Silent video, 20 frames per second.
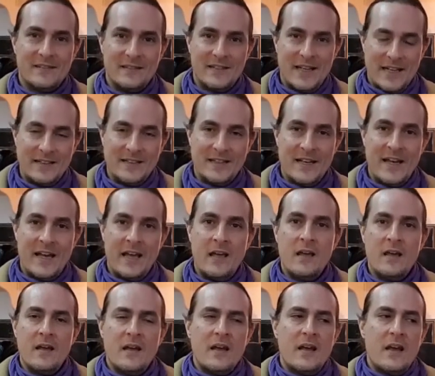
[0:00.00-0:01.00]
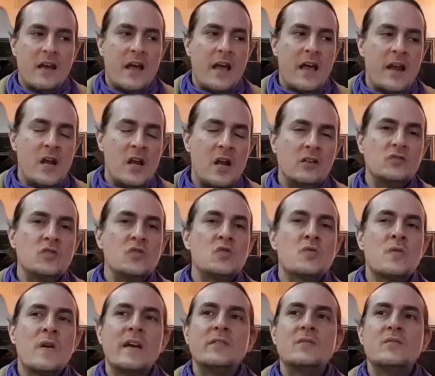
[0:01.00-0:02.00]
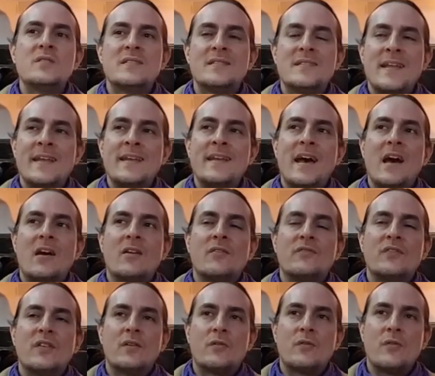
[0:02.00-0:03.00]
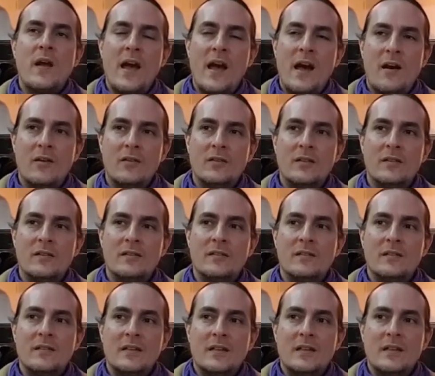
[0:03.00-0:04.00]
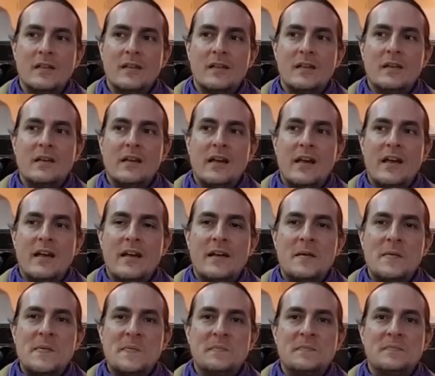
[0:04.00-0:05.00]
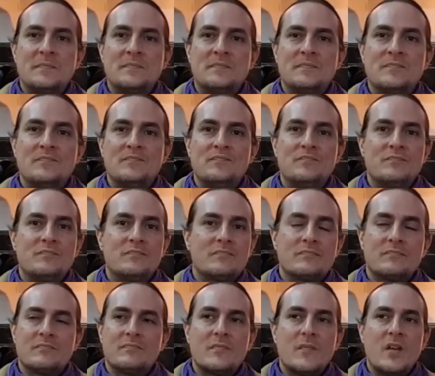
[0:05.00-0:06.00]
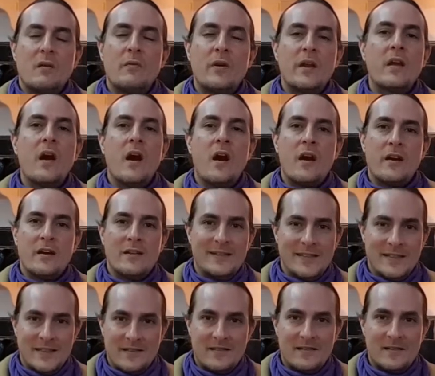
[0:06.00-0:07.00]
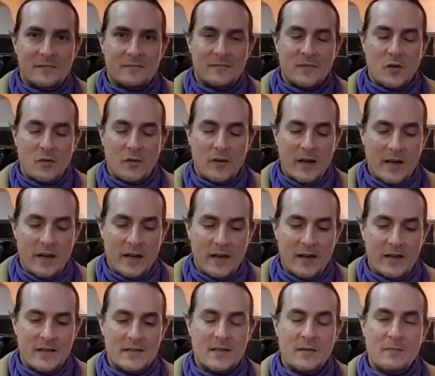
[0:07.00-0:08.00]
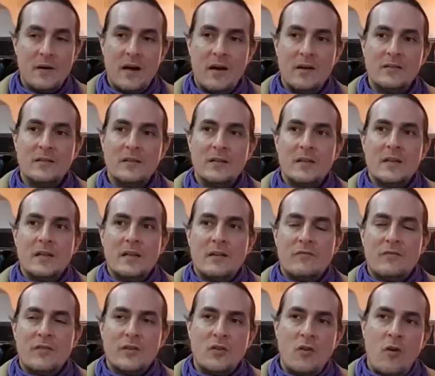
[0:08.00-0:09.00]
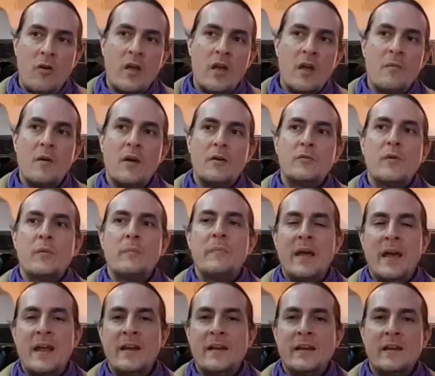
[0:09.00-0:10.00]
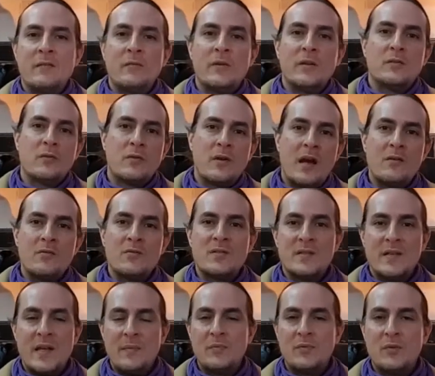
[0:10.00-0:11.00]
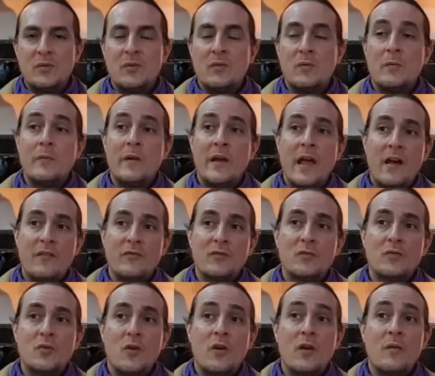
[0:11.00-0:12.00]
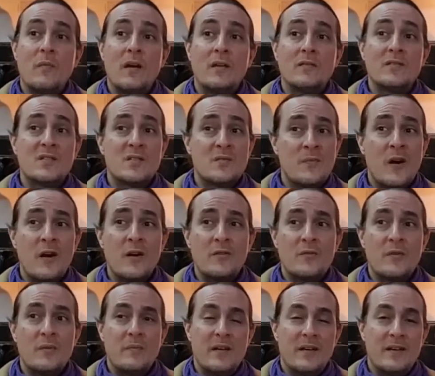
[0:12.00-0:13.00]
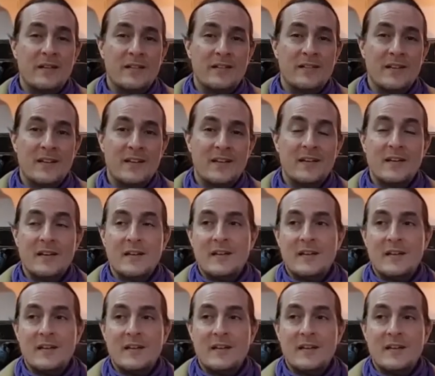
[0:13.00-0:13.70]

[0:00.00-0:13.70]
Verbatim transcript: that day, and not to try to stand out of the crowd um, regardless, okay? It's about, if we're talking about rebellion with Uranus Neptune, we have to talk about smart rebellion and,